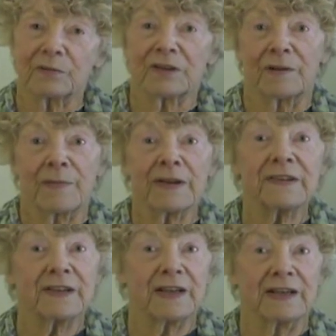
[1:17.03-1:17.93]
which I
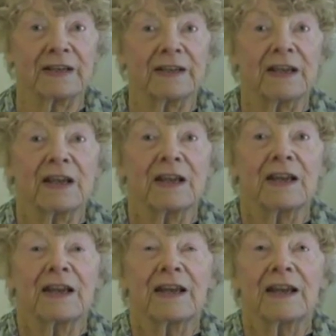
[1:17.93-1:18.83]
must say
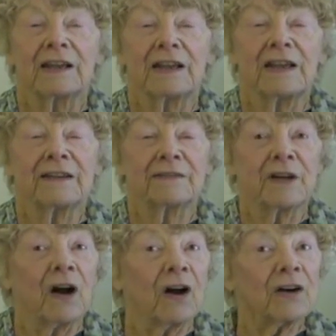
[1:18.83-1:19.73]
is
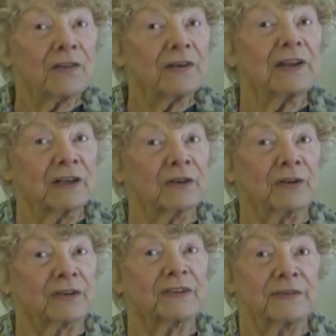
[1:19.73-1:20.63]
harder than it
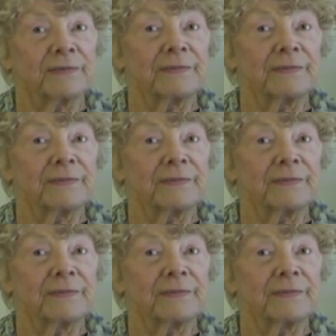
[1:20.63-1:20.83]
looks.